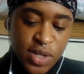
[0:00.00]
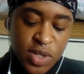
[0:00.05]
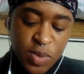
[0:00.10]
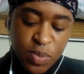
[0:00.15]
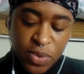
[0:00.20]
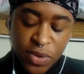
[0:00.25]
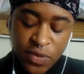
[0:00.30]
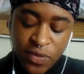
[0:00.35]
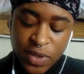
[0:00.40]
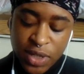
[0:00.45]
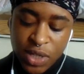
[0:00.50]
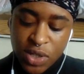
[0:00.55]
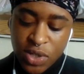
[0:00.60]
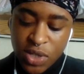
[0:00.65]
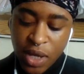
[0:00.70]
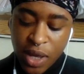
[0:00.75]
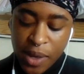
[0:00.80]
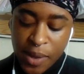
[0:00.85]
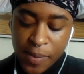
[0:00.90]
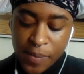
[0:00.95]
such a
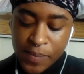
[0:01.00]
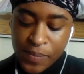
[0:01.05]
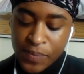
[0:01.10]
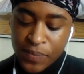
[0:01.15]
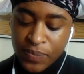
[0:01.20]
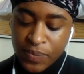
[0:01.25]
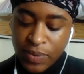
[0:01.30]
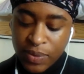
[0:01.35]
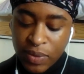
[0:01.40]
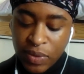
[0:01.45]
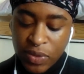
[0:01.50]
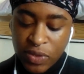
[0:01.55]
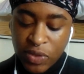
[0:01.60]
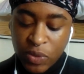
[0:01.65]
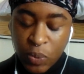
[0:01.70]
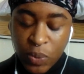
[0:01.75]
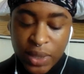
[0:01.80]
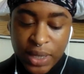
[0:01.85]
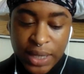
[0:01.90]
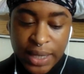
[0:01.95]
privilege.
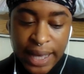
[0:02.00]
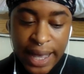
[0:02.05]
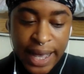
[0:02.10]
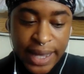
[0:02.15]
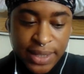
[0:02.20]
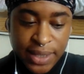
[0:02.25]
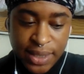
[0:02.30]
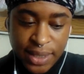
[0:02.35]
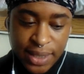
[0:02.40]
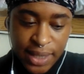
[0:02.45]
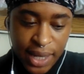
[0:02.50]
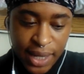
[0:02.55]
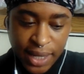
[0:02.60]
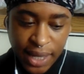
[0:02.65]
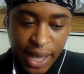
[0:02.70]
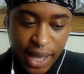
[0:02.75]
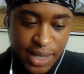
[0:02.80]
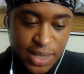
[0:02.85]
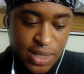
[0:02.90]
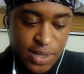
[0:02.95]
We had a
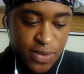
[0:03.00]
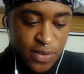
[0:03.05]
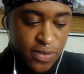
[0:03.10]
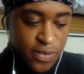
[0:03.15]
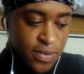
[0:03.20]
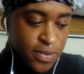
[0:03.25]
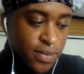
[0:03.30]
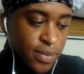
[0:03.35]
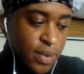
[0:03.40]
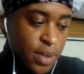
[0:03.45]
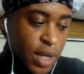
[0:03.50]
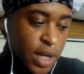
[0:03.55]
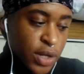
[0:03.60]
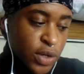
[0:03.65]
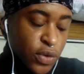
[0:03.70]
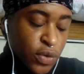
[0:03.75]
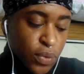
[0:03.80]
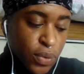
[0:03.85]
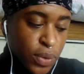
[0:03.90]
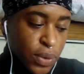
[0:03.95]
cast of and
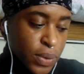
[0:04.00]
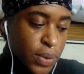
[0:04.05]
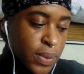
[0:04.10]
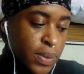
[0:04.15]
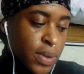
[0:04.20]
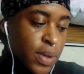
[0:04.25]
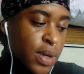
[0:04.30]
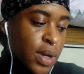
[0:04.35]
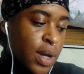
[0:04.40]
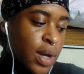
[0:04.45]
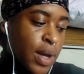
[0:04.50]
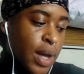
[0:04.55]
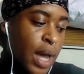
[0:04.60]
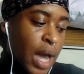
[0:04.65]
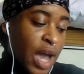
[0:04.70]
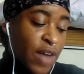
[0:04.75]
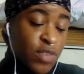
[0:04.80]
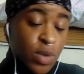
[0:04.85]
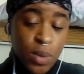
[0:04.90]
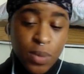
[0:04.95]
a crew.
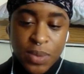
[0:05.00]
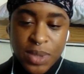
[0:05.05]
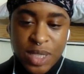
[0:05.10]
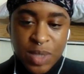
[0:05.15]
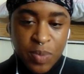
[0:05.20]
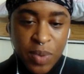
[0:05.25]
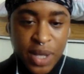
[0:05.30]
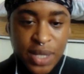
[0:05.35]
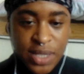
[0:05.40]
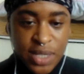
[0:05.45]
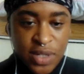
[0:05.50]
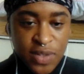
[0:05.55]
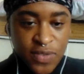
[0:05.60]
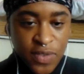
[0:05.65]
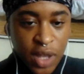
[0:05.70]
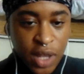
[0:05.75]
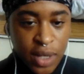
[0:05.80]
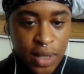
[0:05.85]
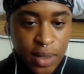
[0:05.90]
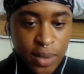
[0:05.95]
Everyone was a person of
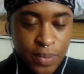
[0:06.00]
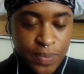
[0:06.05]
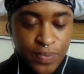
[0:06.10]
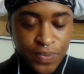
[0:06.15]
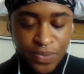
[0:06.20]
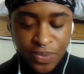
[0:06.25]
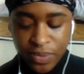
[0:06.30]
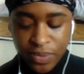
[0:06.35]
color,